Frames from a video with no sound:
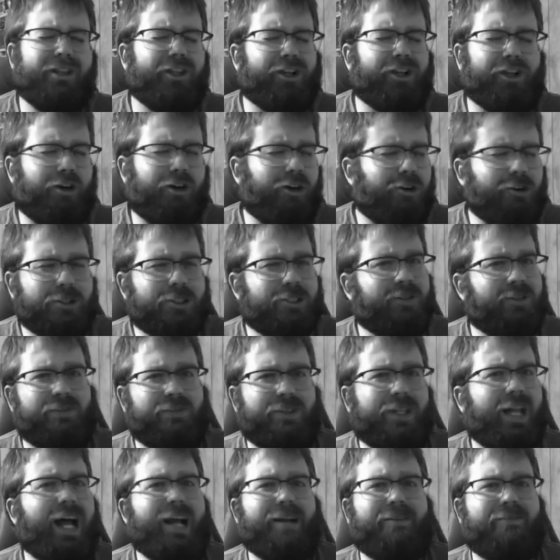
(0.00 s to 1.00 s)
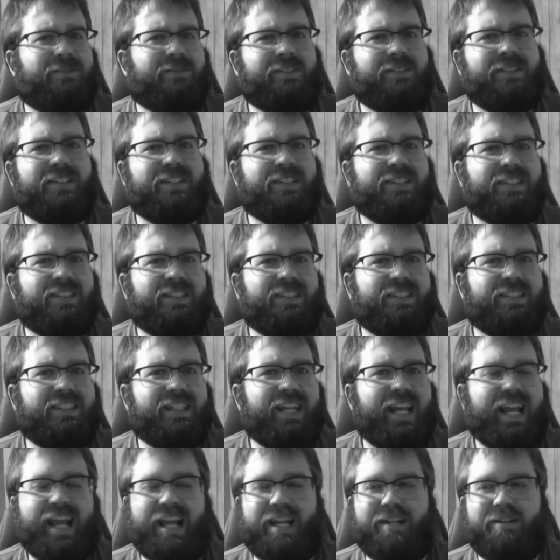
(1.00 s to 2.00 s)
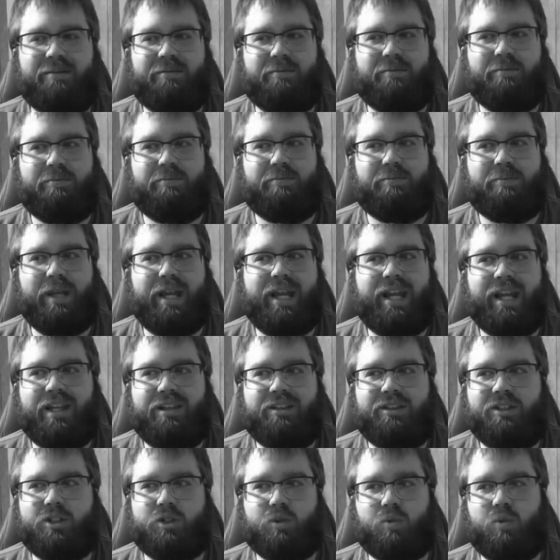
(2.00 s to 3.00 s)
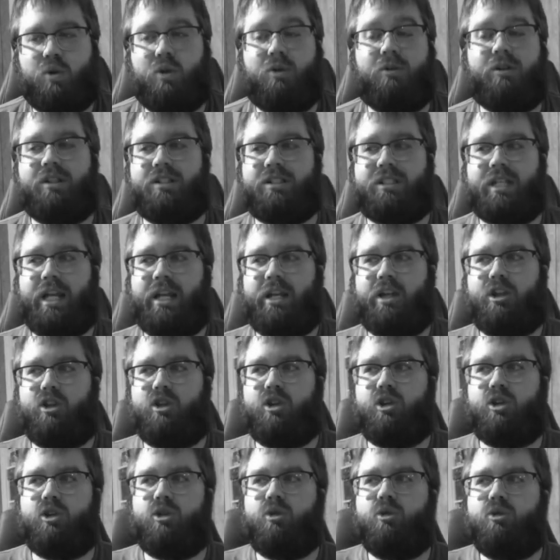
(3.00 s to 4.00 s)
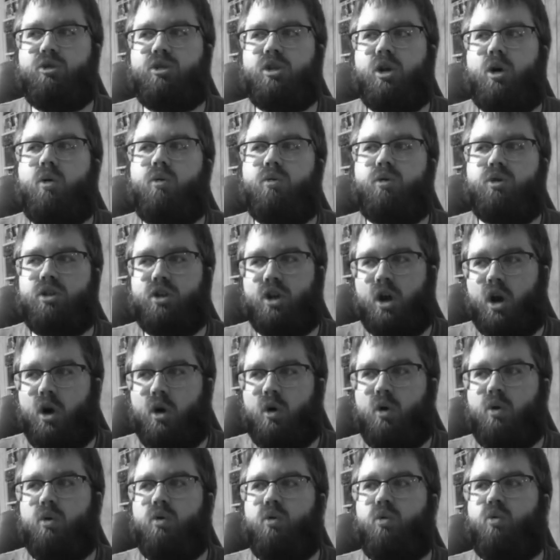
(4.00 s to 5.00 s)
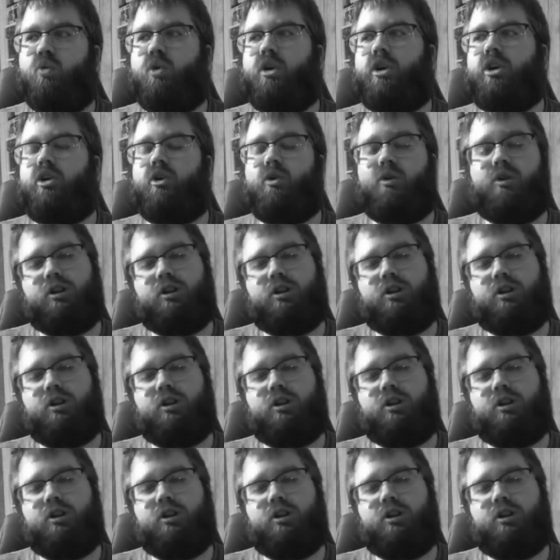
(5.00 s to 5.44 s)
the curse of life and being in this world, is that you don't know when